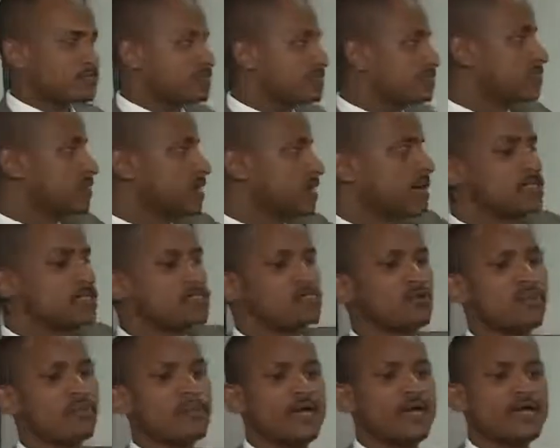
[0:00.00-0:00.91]

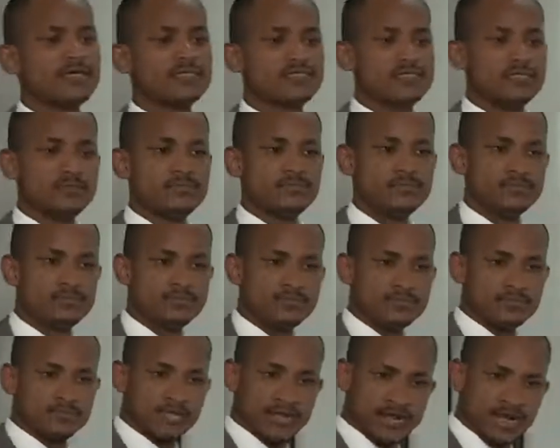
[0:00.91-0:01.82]
isomerism.
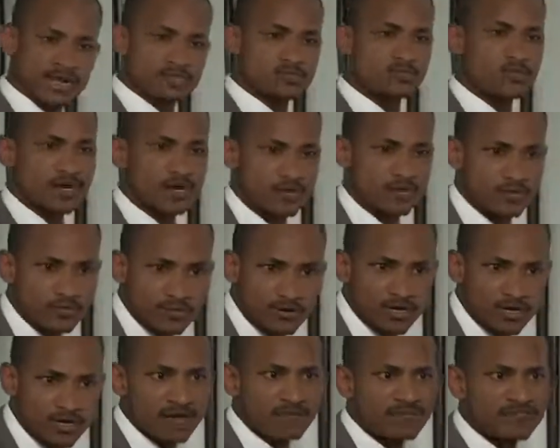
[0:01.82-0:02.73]
The last one, we only
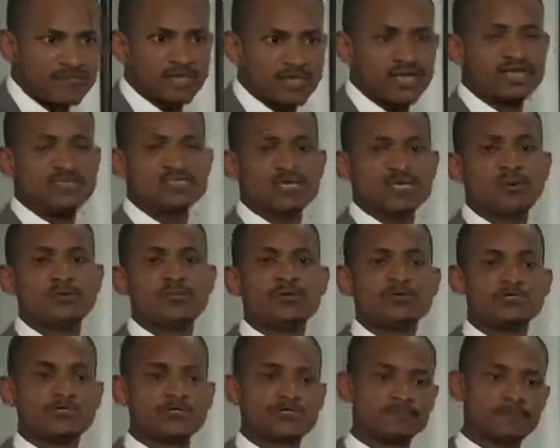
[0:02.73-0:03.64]
have 3
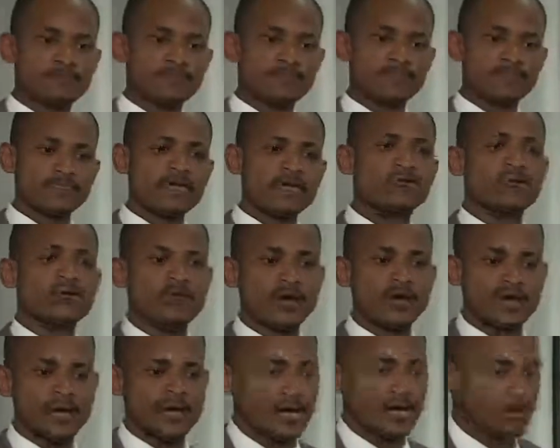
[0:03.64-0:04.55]
examples, then we
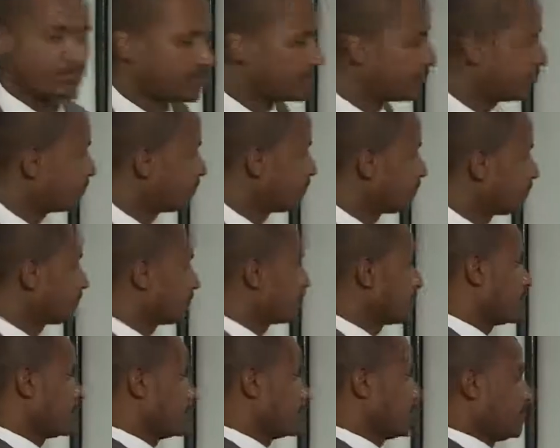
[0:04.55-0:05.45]
wind up,
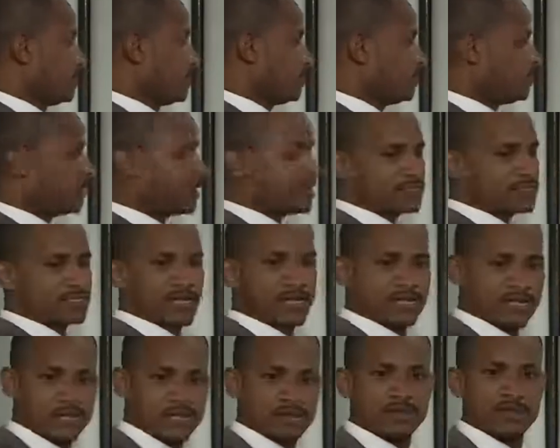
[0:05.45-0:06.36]
plus their
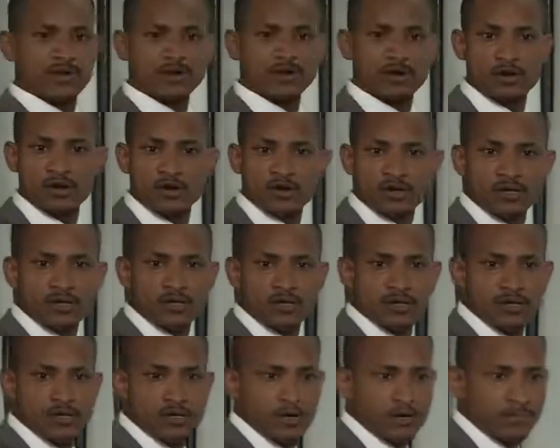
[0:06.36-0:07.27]
chemical
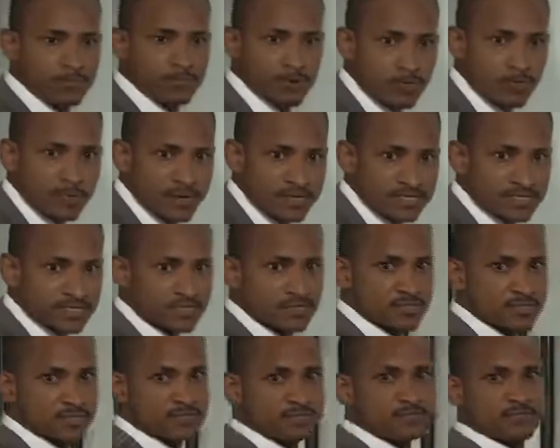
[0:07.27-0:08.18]
properties.
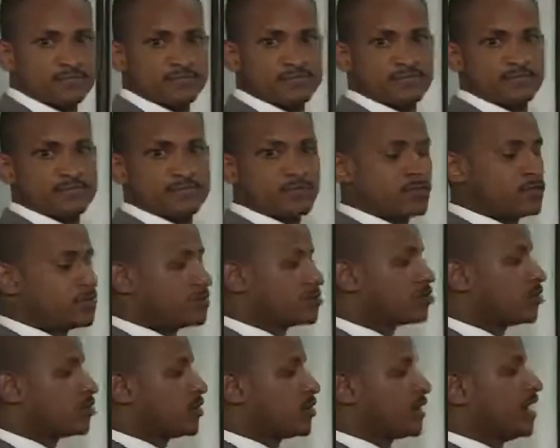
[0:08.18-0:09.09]
So
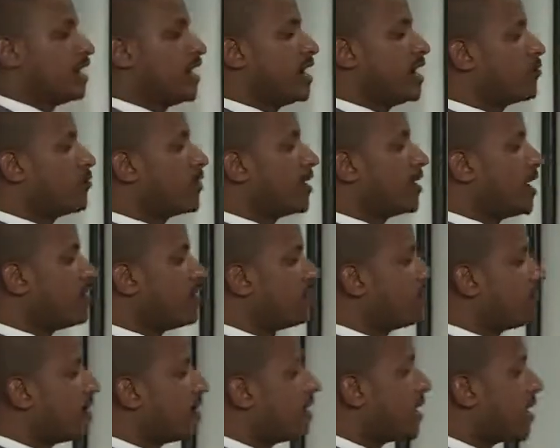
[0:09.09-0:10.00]
here we have
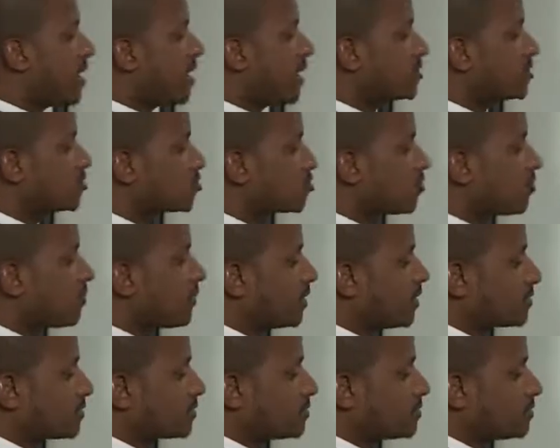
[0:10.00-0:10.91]
isomers.